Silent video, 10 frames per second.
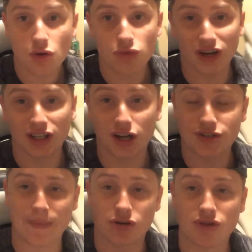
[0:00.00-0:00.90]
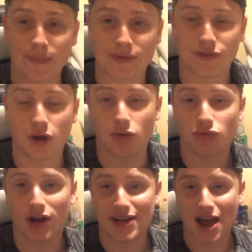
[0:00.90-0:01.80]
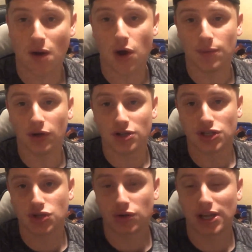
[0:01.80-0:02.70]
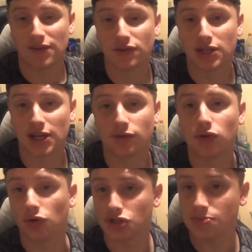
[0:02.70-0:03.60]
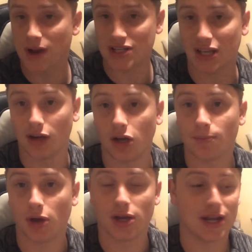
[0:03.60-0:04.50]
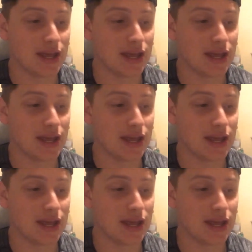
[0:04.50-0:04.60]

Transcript: Right then, guys, I'm going to wrap this video up right now. Hope you guys enjoyed it. If you did, of course, smash that like button.